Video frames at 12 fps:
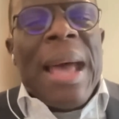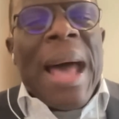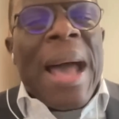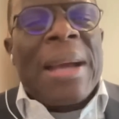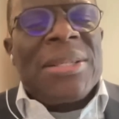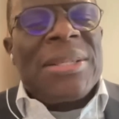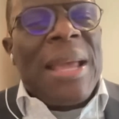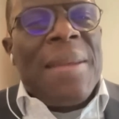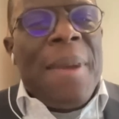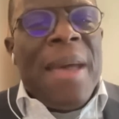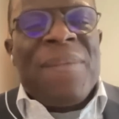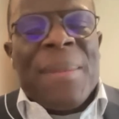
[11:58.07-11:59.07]

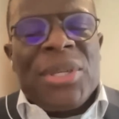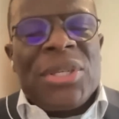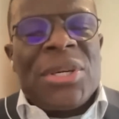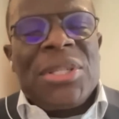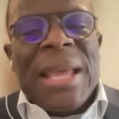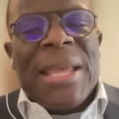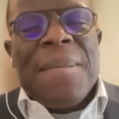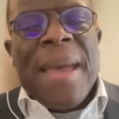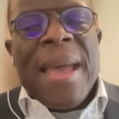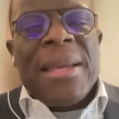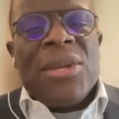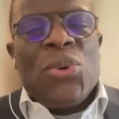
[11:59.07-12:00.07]
Pharmacist Chris Ehime,